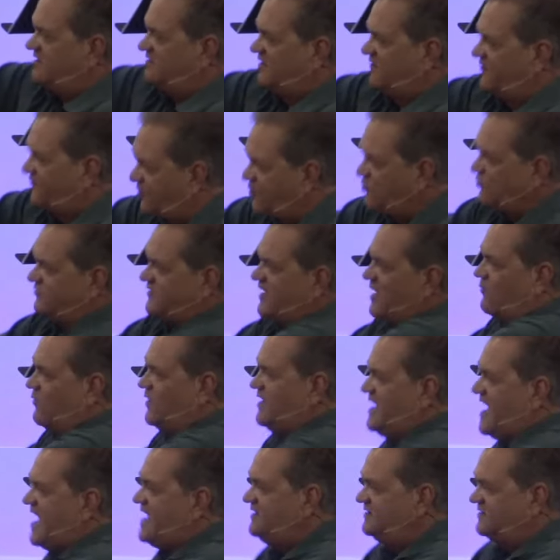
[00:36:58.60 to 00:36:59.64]
is the fruit that
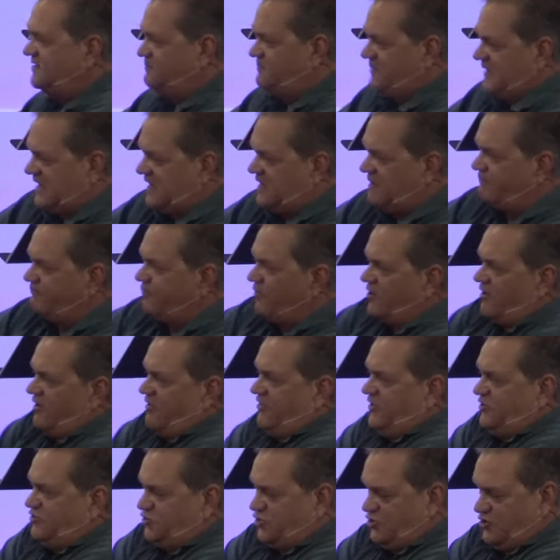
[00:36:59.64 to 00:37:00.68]
we ate to become part
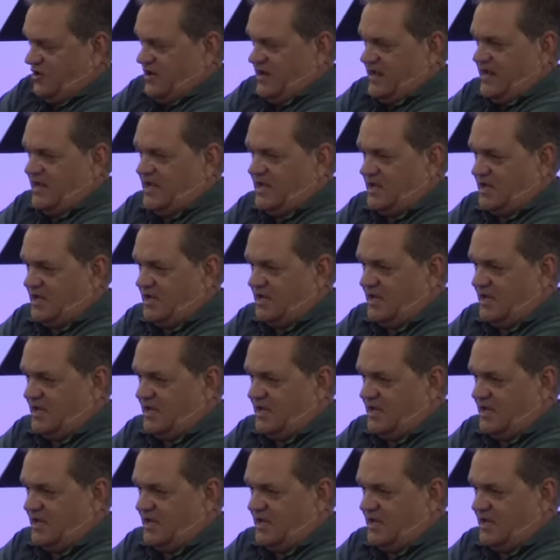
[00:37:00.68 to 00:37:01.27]
of the tree.